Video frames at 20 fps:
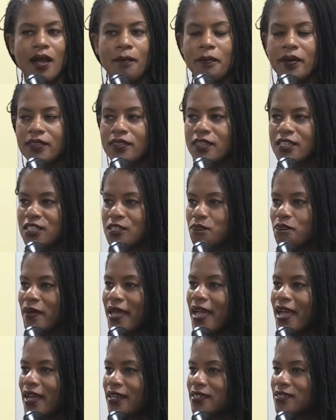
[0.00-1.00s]
But this
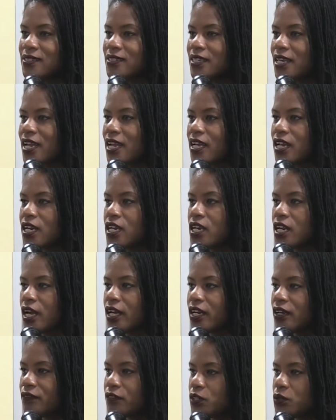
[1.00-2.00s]
ban is saying
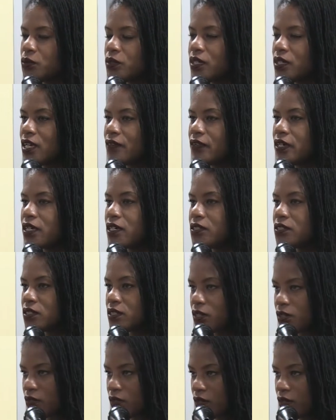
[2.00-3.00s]
none of you even
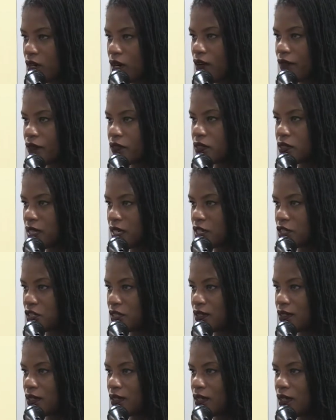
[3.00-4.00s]
consider the
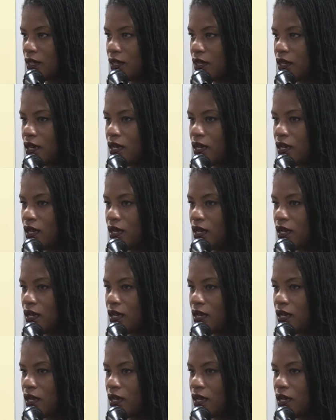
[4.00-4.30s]
conversation.